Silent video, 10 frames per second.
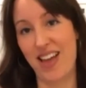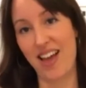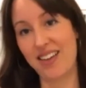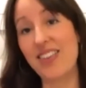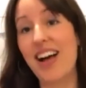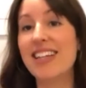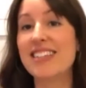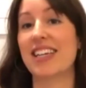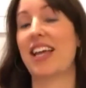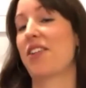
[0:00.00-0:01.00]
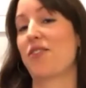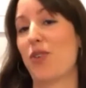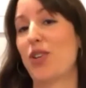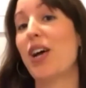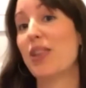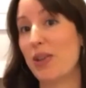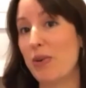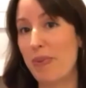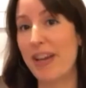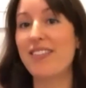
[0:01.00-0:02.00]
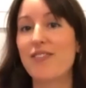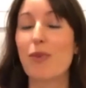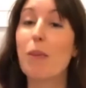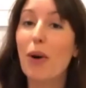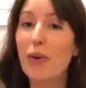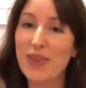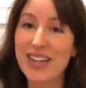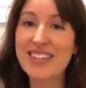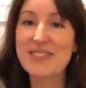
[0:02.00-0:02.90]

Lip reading: clients in California a little bit remotely.